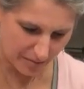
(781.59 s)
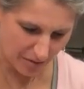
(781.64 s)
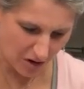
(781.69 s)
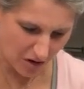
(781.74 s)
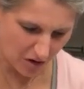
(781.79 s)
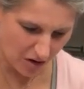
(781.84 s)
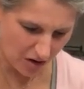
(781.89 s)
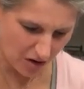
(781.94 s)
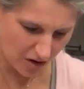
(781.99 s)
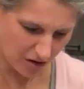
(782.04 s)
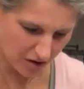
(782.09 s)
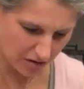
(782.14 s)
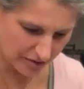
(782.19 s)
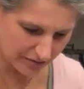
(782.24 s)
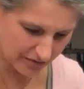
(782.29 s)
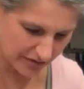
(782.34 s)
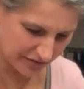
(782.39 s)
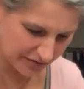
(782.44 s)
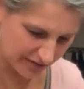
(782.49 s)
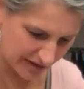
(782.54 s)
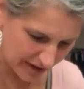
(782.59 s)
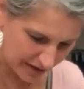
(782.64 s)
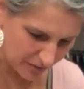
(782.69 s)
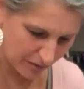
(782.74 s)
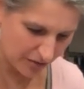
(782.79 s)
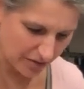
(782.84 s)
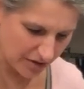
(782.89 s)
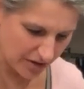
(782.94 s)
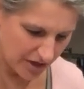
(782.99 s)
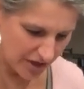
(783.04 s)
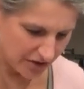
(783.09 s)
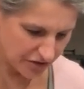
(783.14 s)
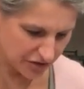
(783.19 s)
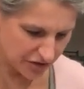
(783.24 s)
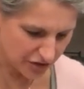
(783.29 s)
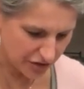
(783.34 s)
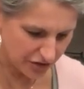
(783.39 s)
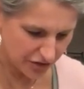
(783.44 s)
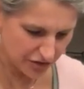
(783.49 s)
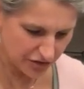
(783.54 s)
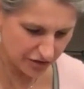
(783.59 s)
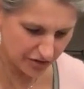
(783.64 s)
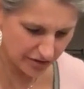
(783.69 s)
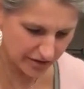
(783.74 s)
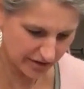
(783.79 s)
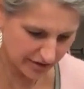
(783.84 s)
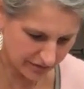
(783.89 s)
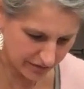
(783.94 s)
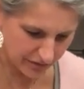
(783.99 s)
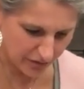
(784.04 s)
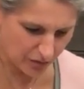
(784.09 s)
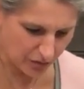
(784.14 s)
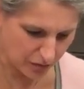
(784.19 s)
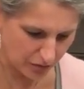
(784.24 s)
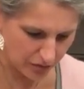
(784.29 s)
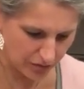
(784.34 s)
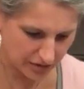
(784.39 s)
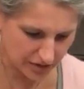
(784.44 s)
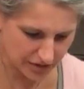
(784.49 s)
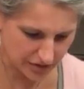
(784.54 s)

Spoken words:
all of the flour, turn, fold,